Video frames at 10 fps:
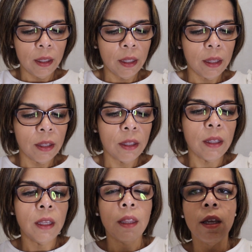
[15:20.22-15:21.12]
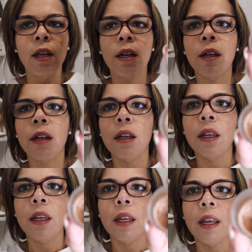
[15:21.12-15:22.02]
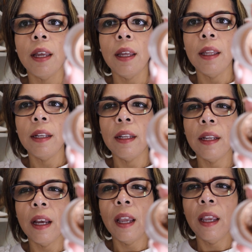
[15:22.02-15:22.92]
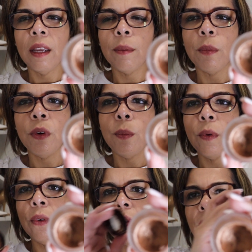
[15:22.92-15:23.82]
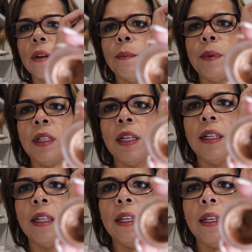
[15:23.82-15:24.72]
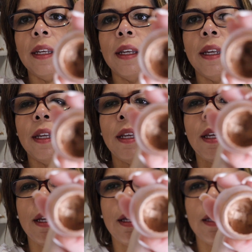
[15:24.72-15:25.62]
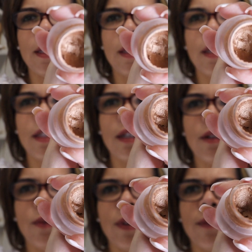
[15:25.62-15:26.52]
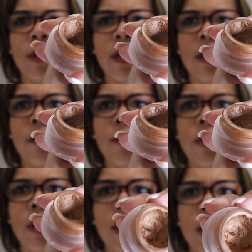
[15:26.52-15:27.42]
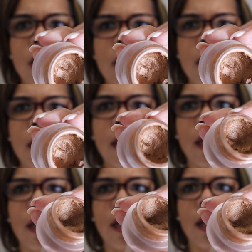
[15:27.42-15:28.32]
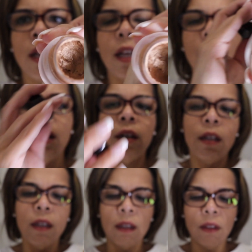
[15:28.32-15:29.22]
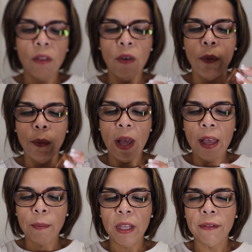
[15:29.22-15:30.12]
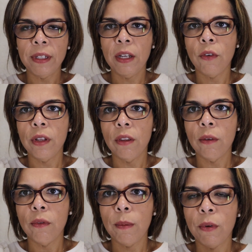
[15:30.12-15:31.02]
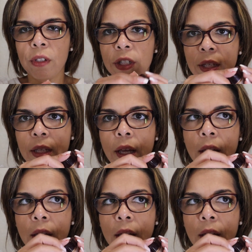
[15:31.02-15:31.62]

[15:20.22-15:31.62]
Let's see here, and I am almost completely done with it, if you can see. So I'm definitely going to repurchase